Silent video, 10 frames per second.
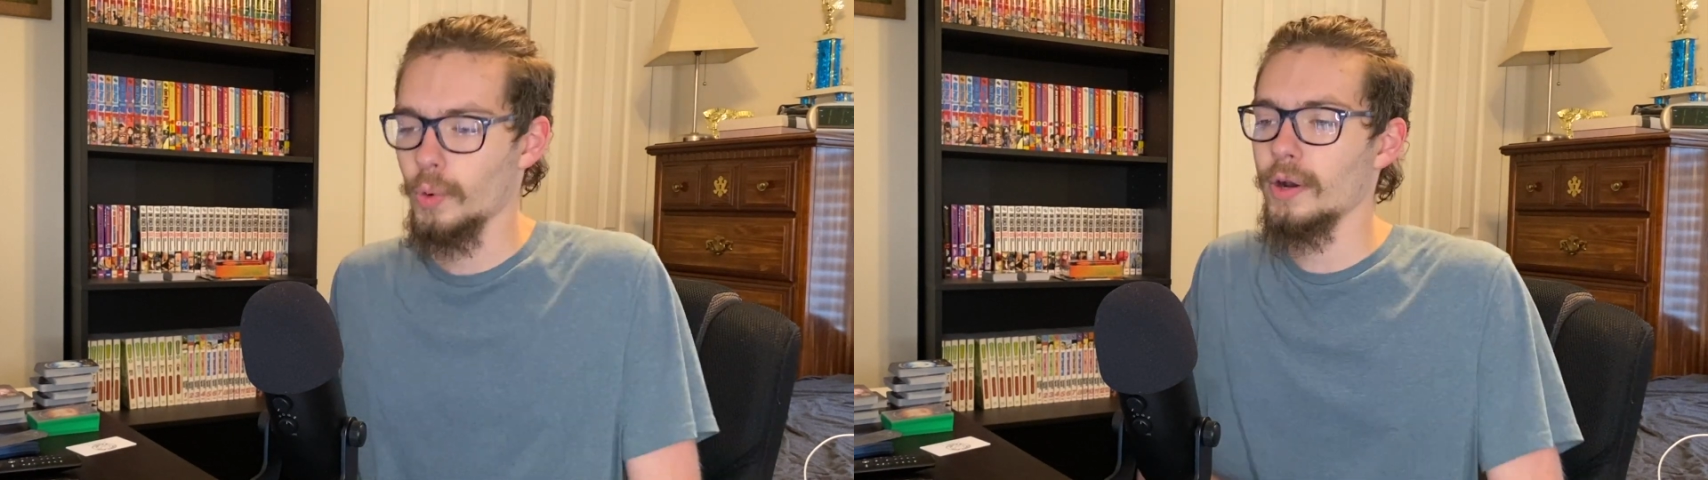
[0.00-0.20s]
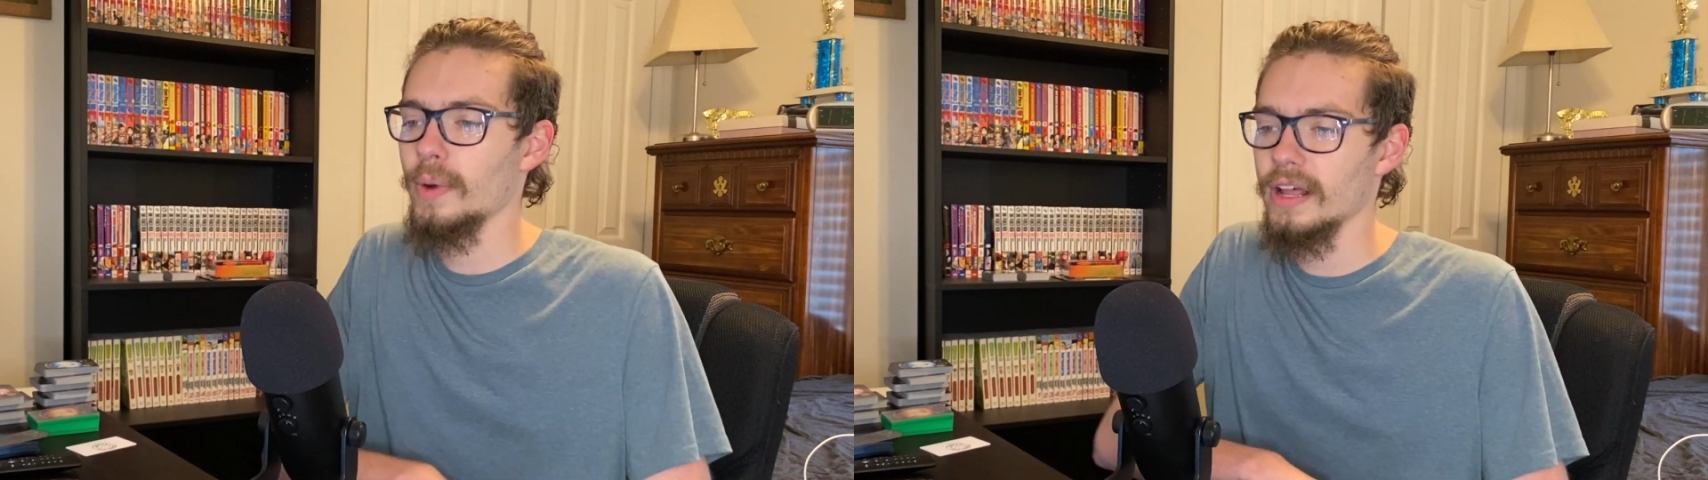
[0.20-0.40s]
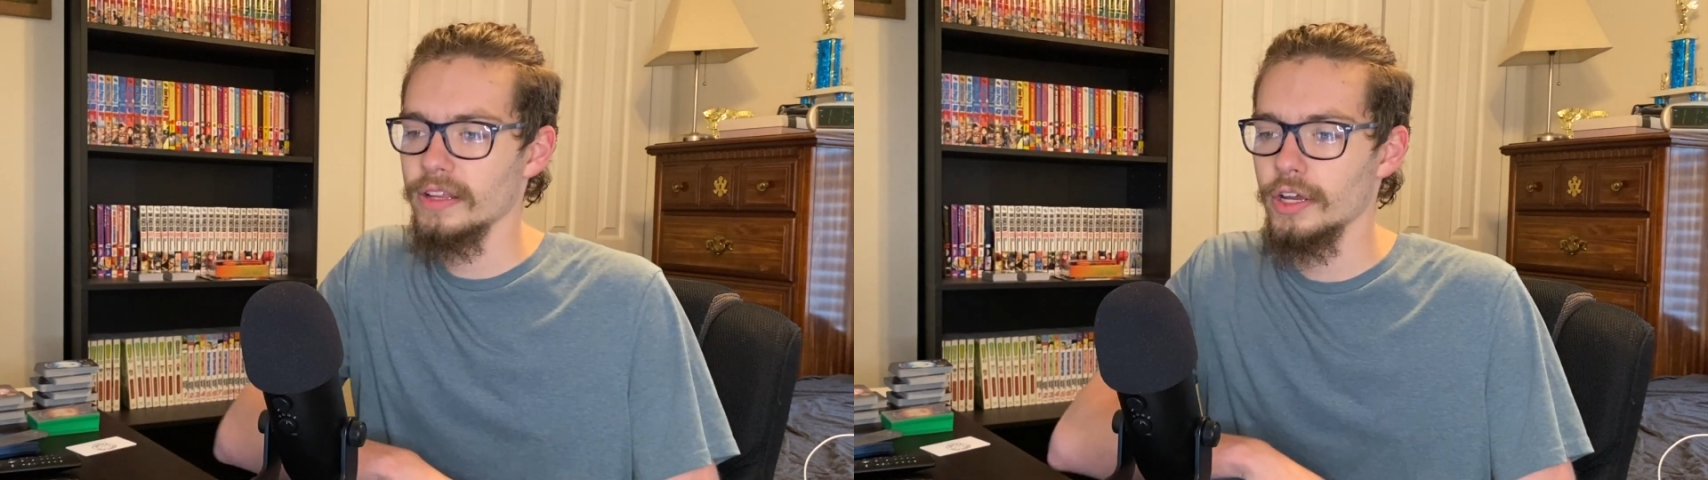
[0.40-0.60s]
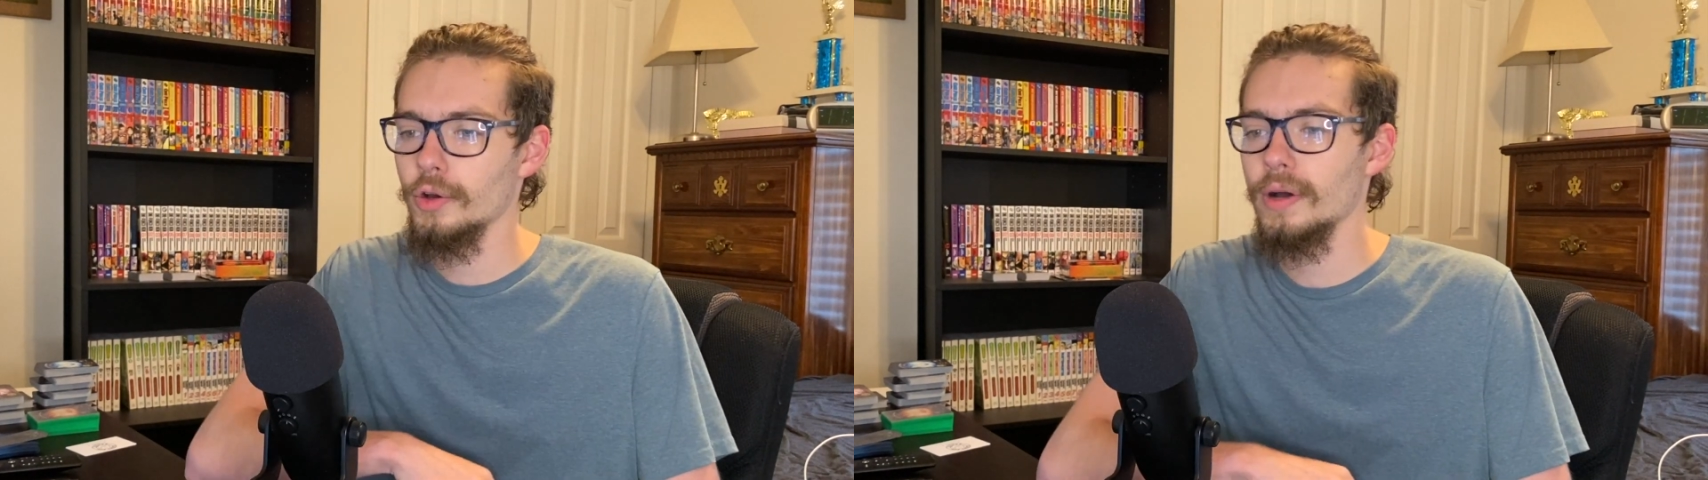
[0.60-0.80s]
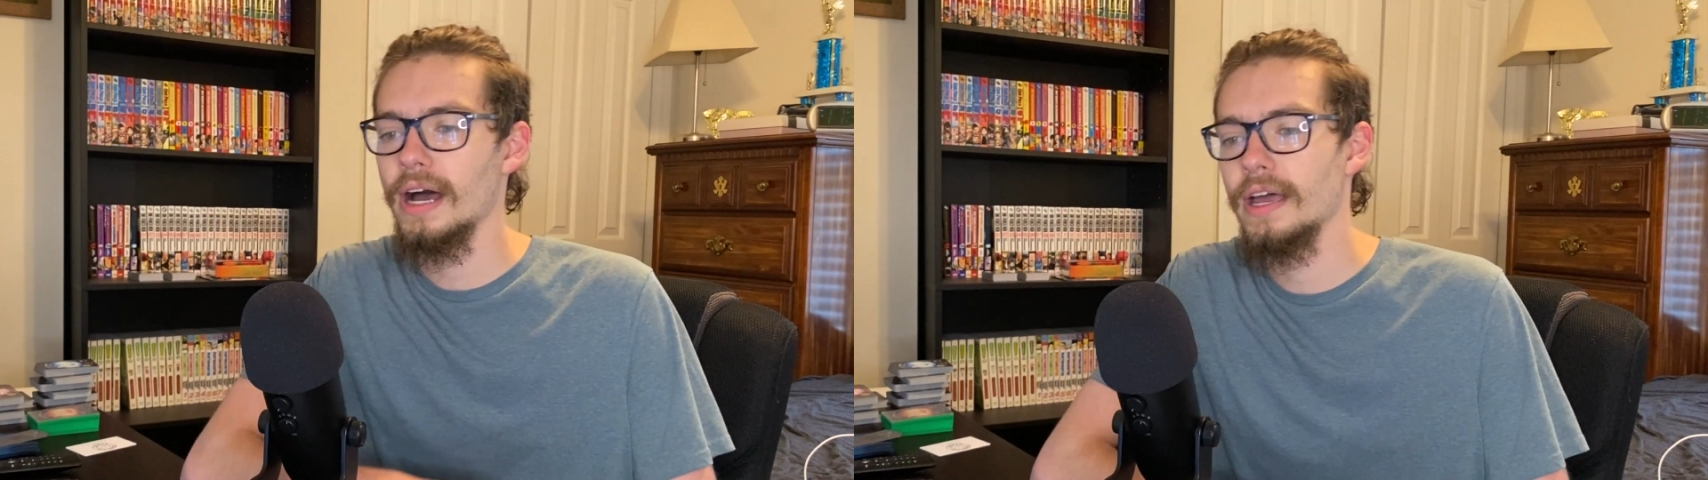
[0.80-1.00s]
Quite a while
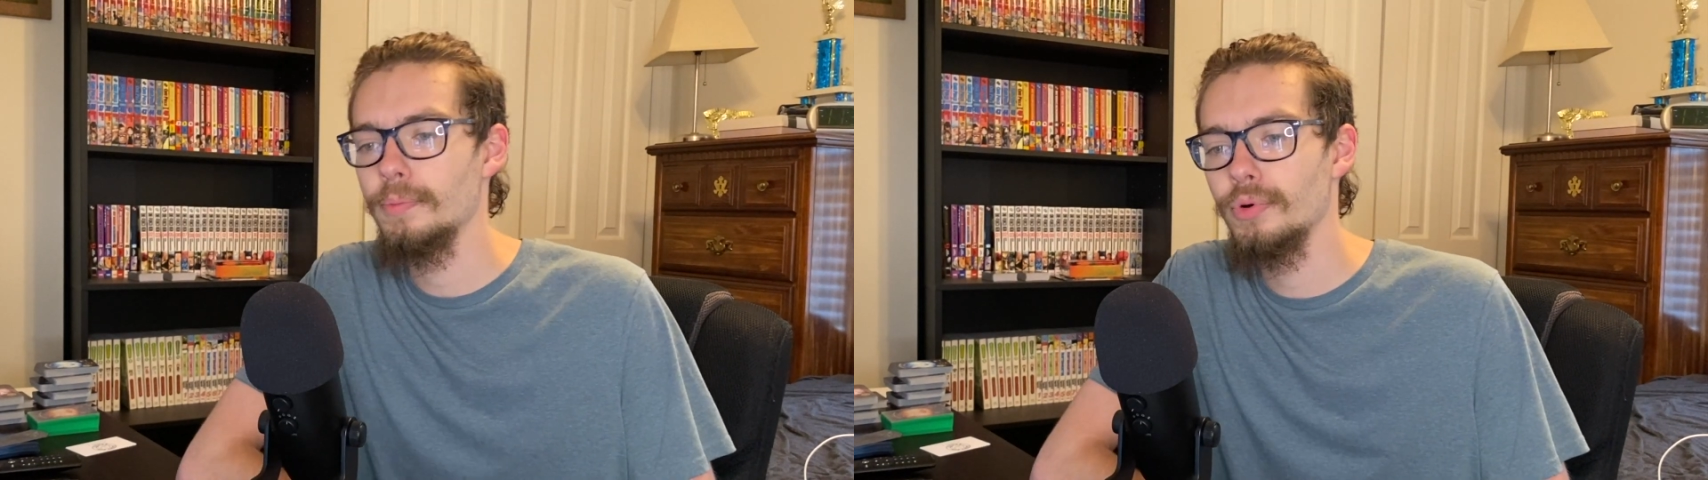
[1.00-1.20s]
ago, I